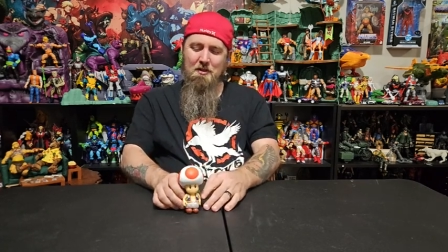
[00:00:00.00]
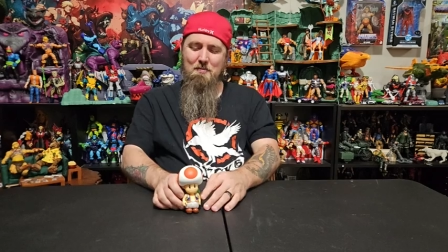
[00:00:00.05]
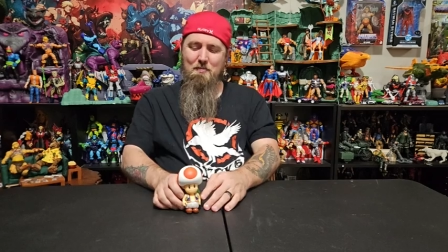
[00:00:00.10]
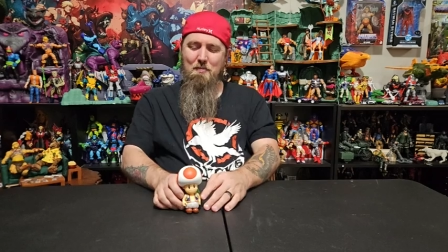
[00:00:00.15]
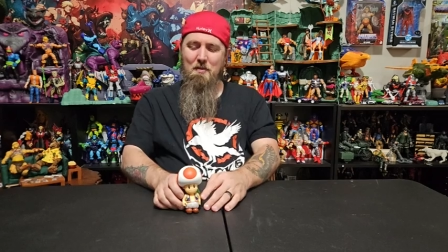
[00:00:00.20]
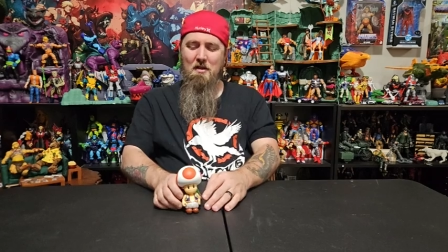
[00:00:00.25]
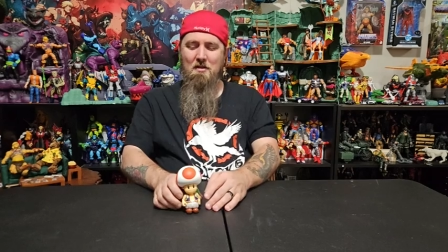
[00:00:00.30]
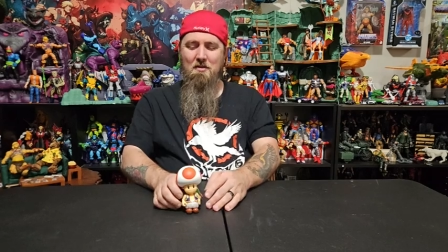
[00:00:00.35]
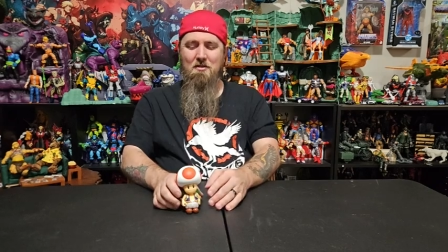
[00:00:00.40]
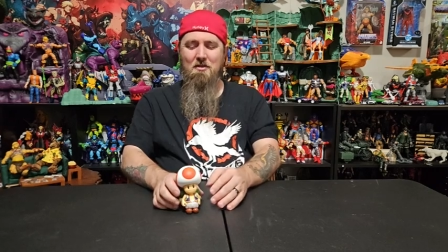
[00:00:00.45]

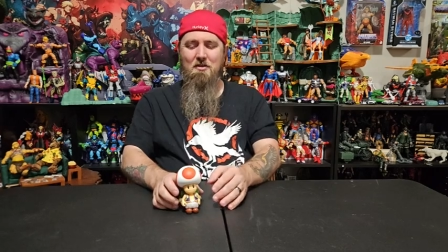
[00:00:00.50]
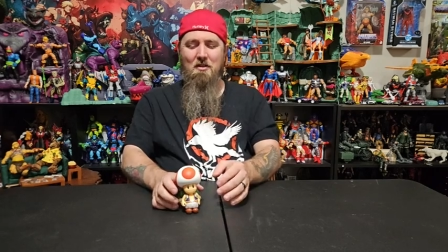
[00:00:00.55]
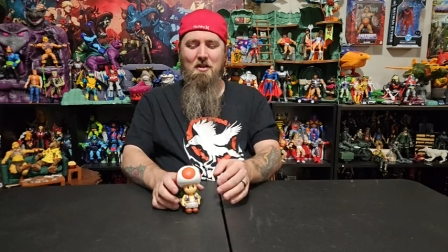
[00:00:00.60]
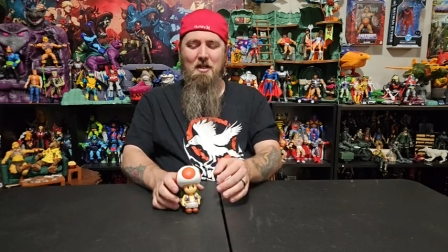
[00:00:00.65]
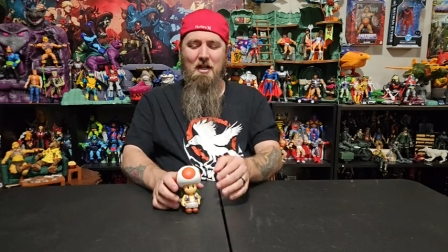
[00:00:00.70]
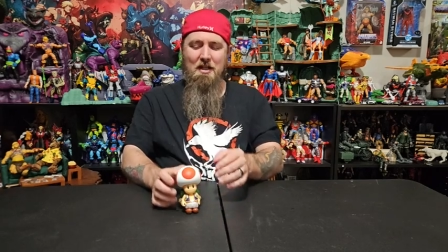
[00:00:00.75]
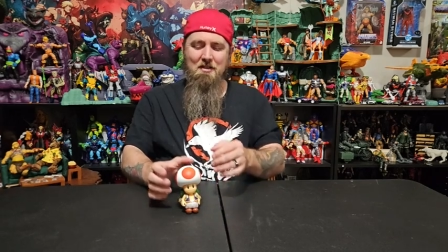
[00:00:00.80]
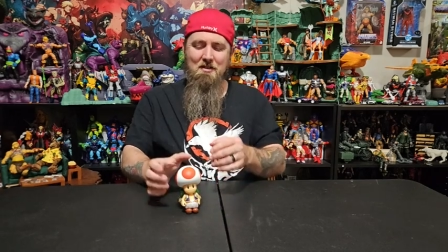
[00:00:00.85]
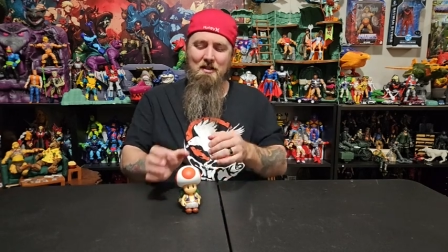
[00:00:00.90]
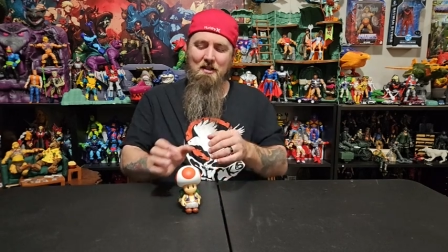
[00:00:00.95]
spinner so you
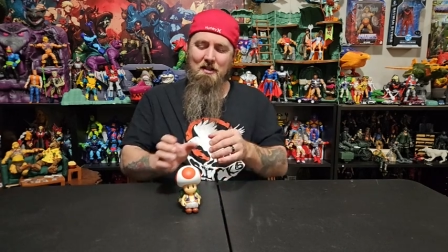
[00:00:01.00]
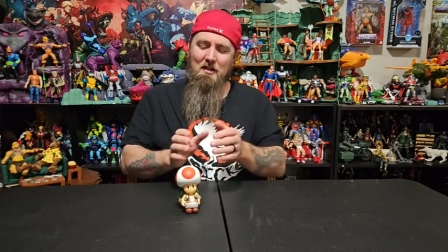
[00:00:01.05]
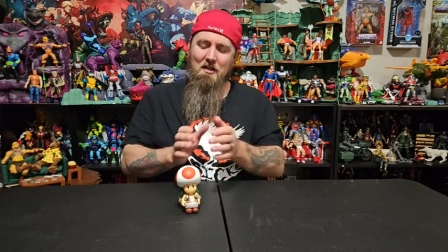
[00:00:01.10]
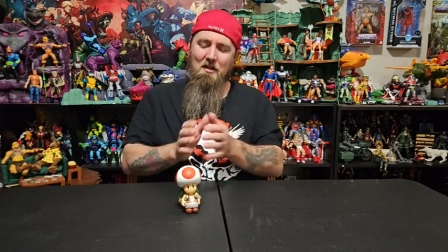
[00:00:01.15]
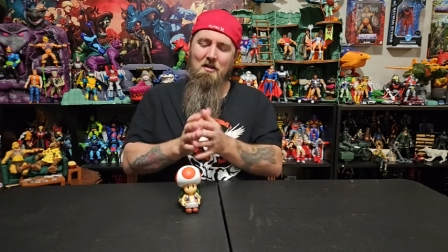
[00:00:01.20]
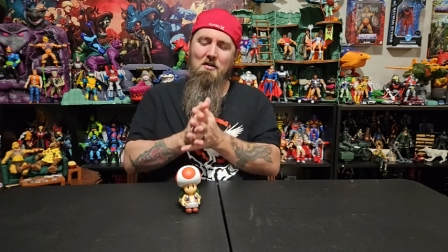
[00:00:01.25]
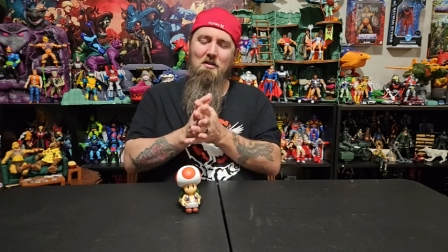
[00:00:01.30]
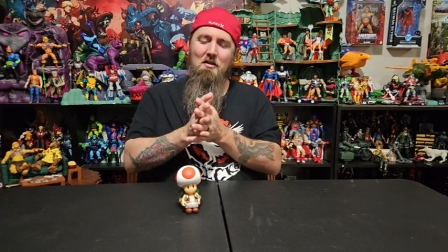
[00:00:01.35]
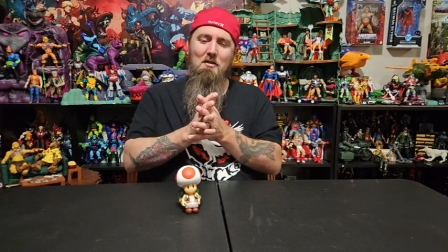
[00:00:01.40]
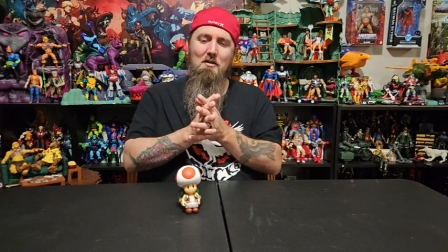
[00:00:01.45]
guys can get a
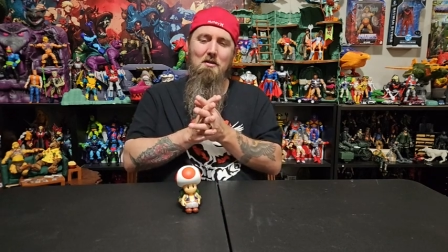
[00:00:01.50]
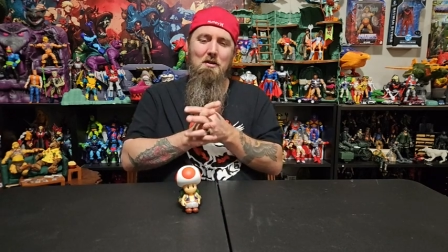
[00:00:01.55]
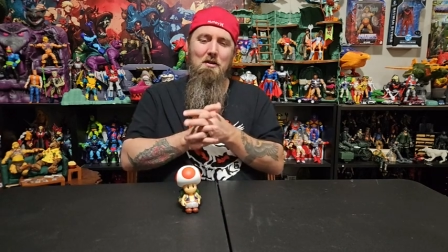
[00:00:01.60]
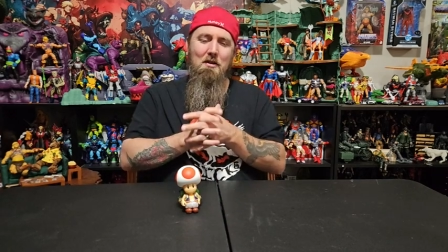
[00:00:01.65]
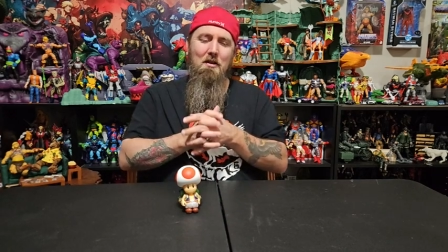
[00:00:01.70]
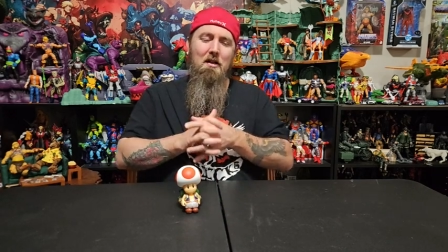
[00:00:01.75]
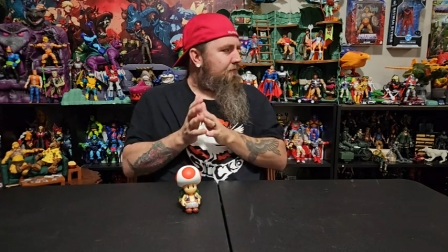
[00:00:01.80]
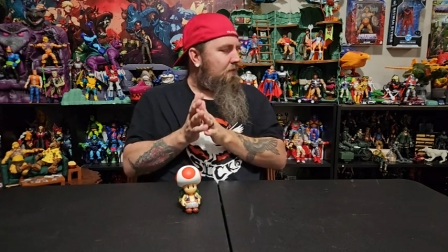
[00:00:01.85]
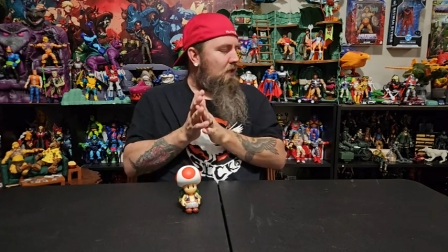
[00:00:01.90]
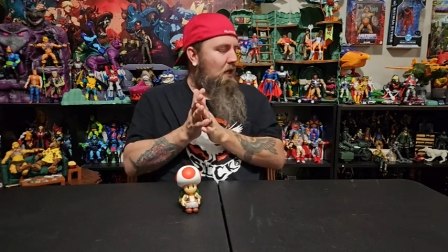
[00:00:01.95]
good
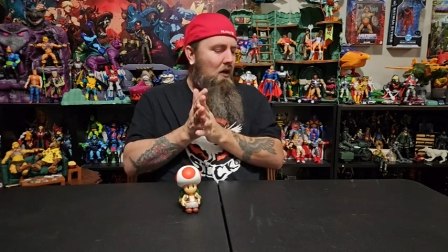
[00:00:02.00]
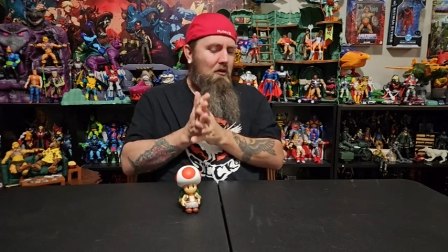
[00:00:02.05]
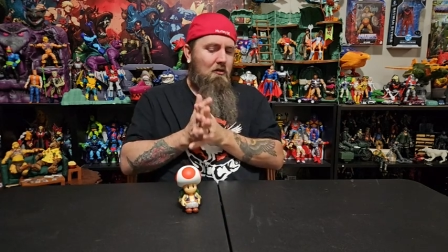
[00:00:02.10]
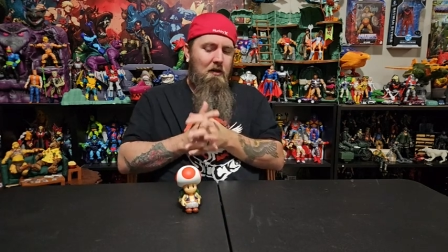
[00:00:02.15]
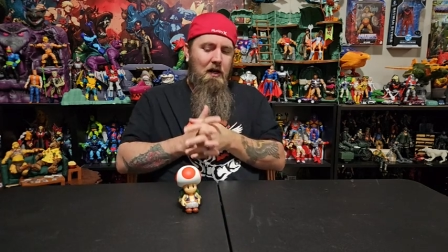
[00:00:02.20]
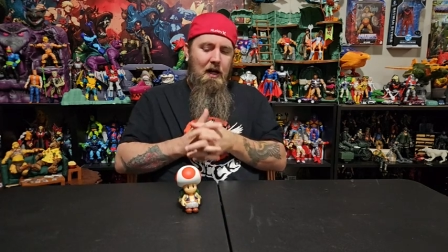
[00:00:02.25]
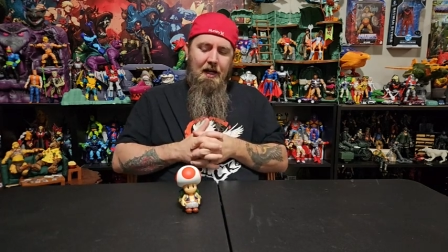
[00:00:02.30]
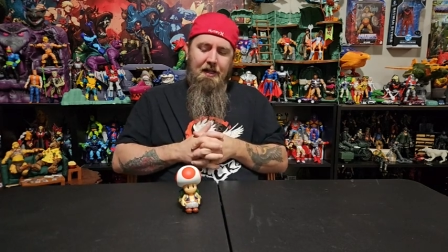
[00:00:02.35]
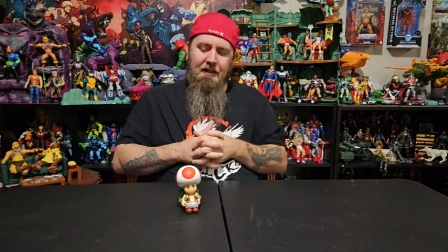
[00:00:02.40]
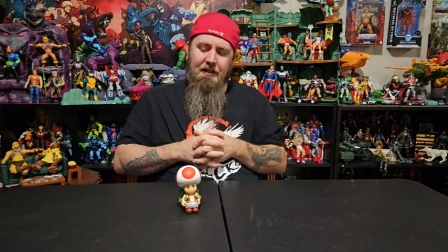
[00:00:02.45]
look. All
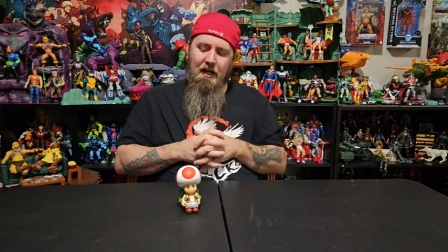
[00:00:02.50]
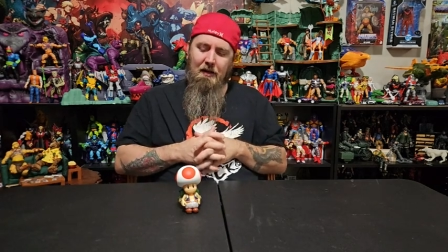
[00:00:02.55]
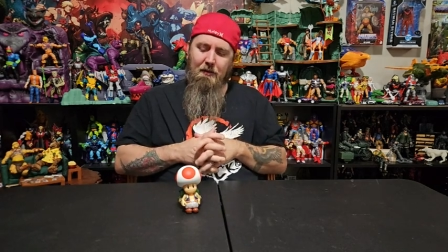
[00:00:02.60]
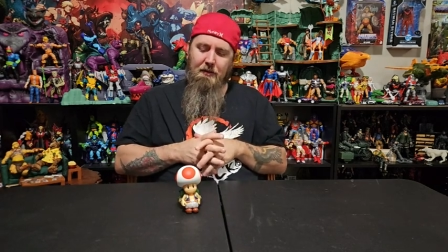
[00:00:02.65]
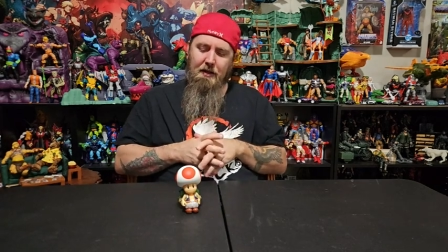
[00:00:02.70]
right, now we